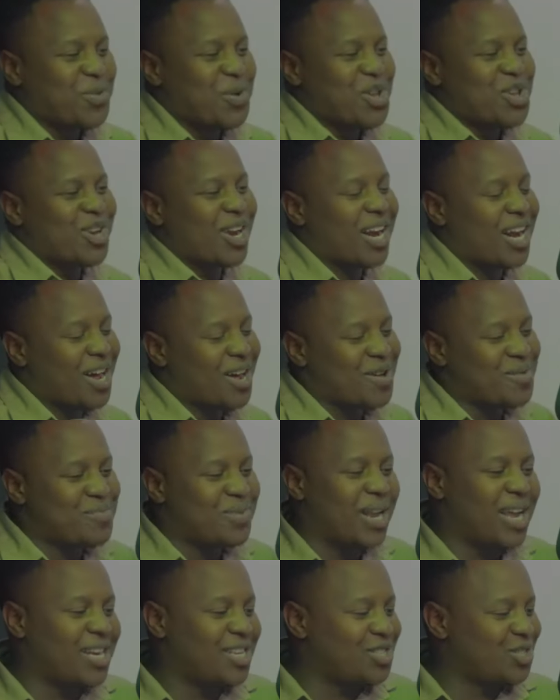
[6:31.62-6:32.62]
So when you
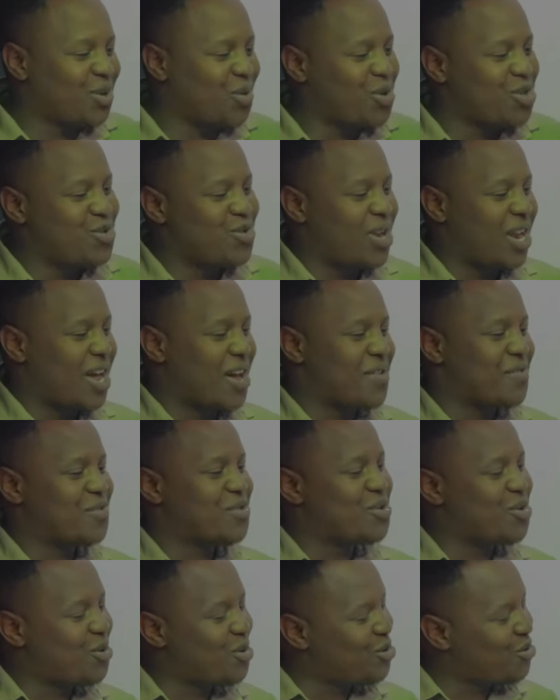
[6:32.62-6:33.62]
club, ladies yeah. showing you love,
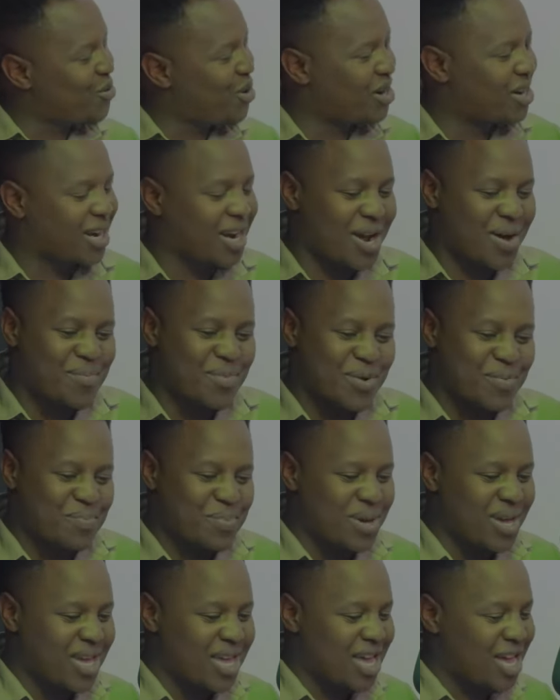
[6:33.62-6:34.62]
you know you want to come up
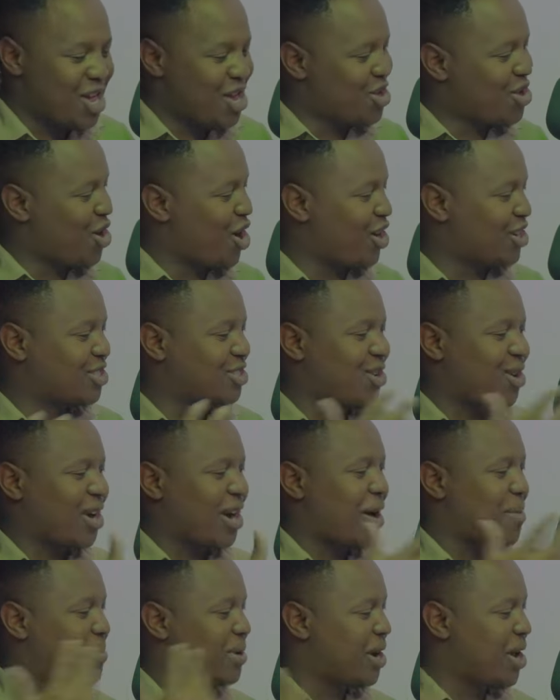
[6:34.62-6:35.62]
beat. You got a
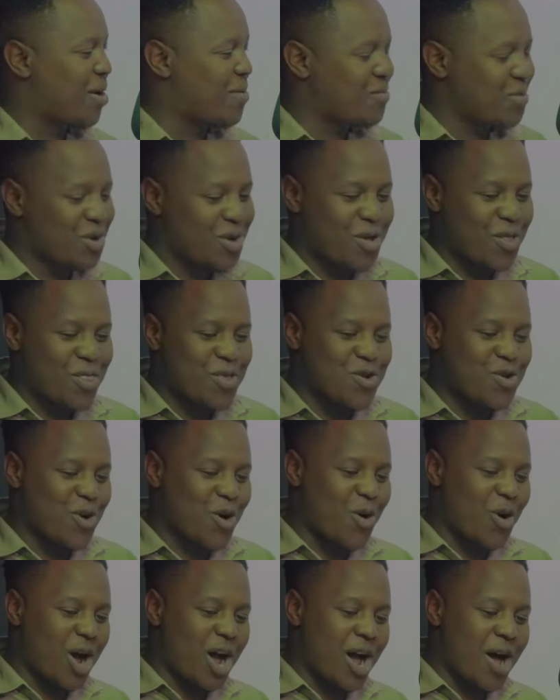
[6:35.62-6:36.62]
song coming up. You
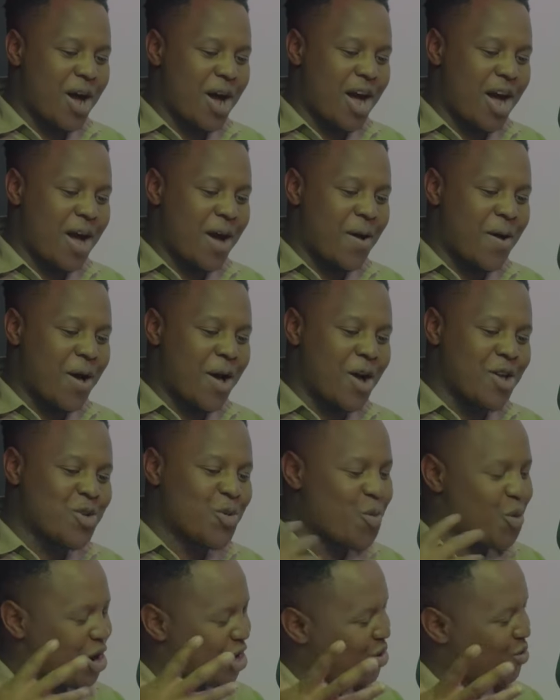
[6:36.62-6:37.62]
know, uh, uh, uh
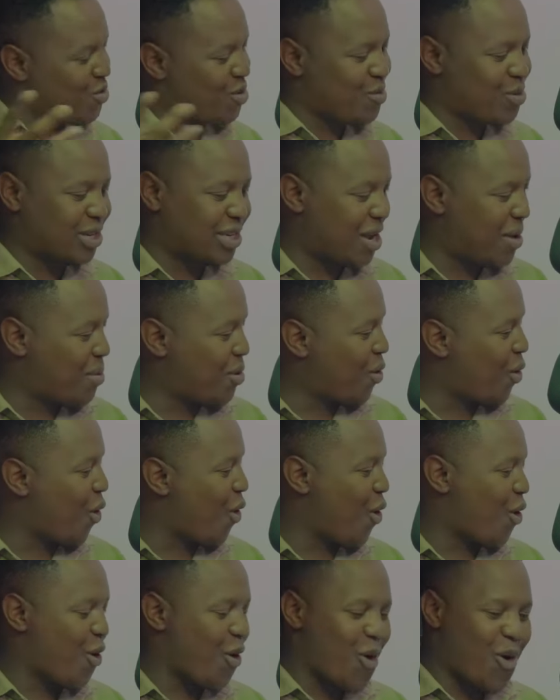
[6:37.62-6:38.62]
you working with DBN
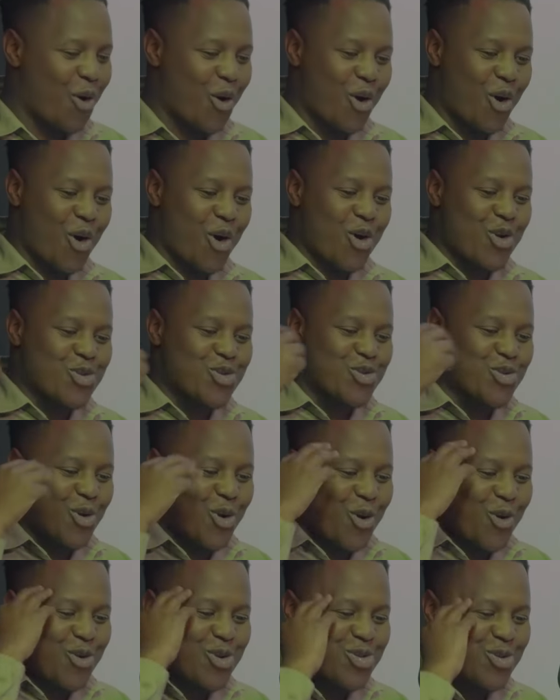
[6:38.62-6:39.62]
Gogo you
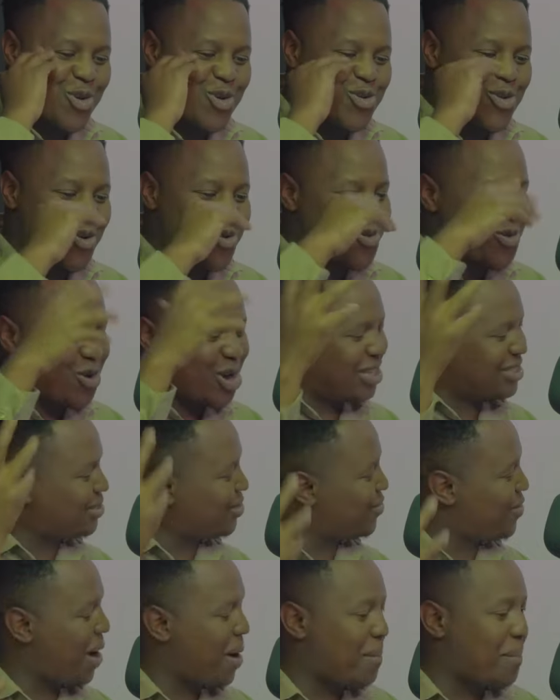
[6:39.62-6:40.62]
know your, your your
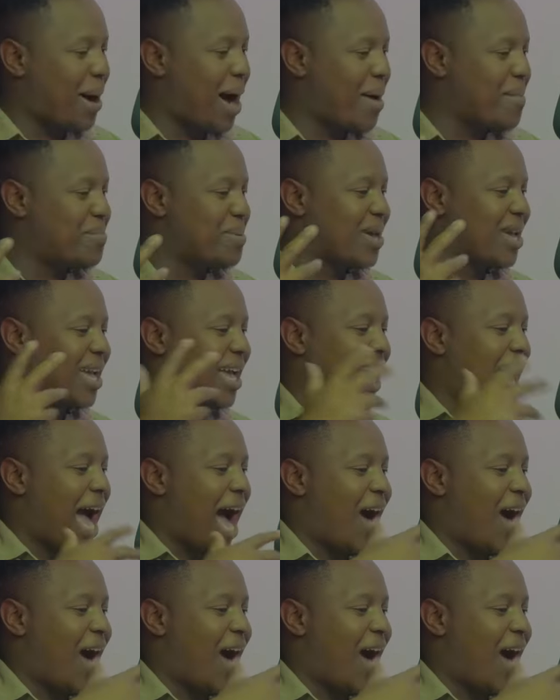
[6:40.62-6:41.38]
Instagram popping?